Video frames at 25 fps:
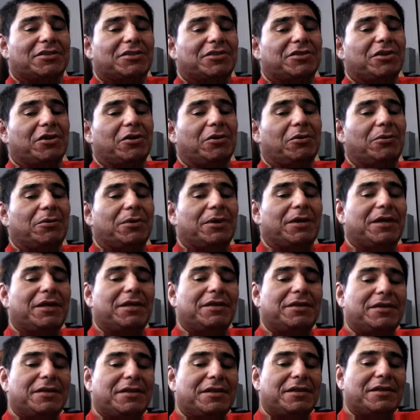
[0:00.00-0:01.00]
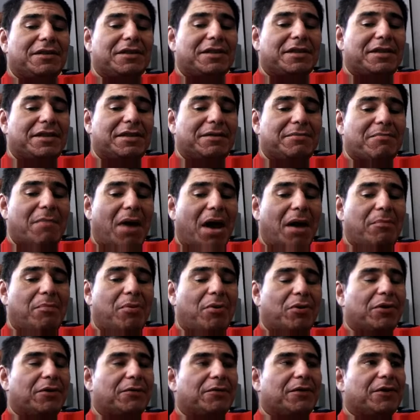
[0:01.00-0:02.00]
So, in my
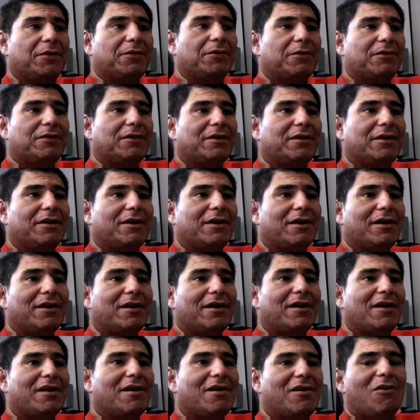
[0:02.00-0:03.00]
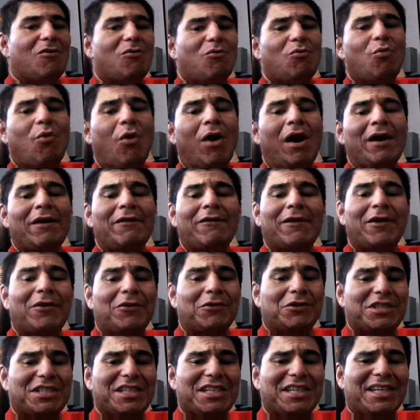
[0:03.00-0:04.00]
point of view, why I
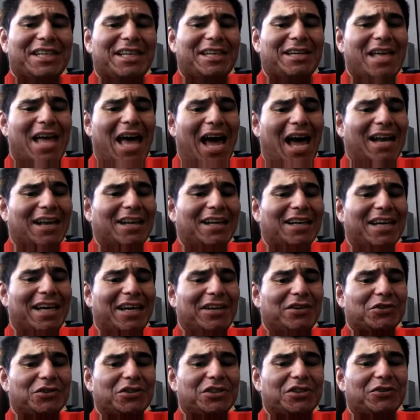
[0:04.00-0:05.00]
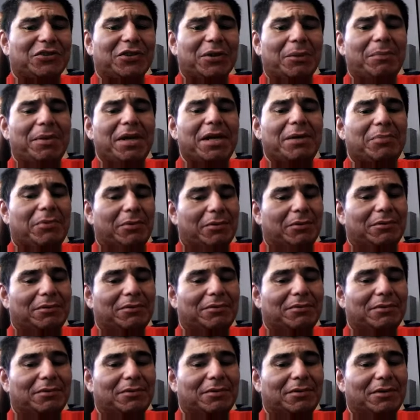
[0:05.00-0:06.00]
rather see alligators here than people?
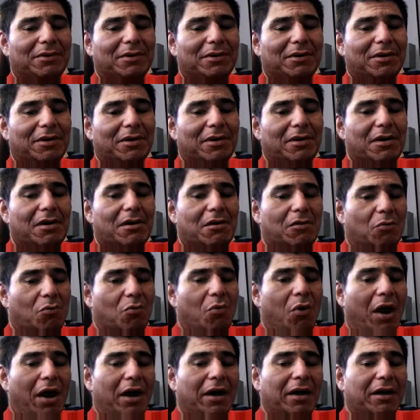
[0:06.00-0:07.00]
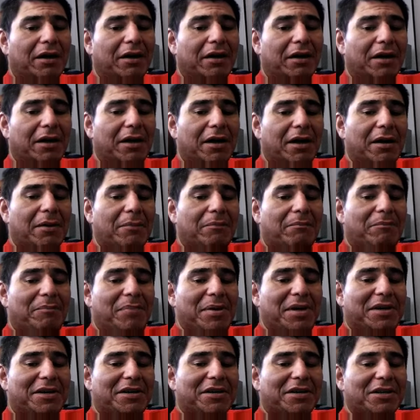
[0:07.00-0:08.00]
Why?
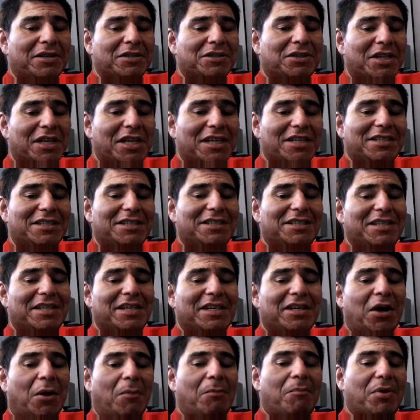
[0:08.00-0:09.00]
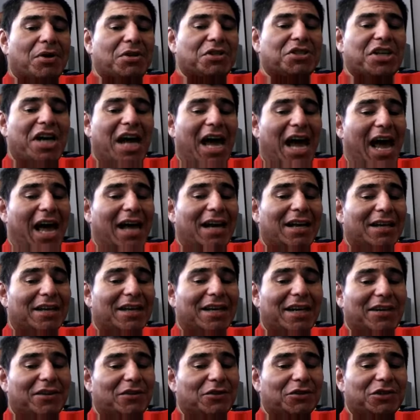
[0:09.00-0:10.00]
Because seeing a bunch of
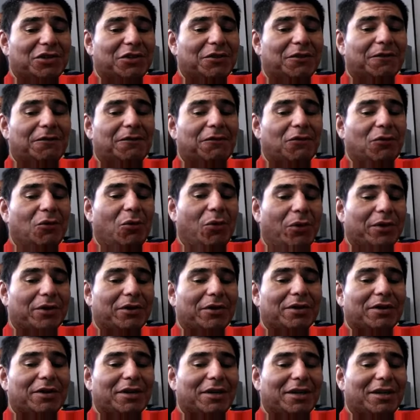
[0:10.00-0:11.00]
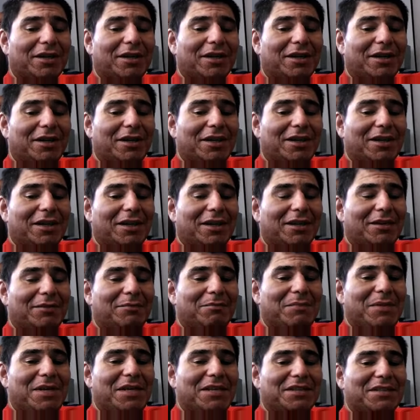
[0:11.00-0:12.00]
alligators here in Florida
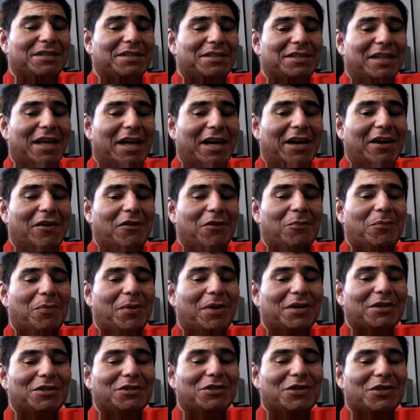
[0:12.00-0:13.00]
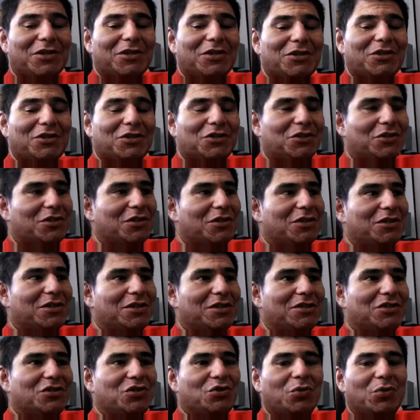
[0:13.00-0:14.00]
means that everybody is
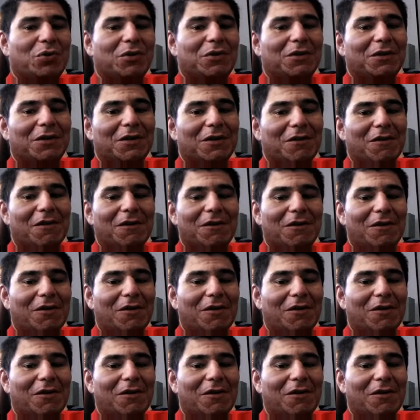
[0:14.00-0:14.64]
is doing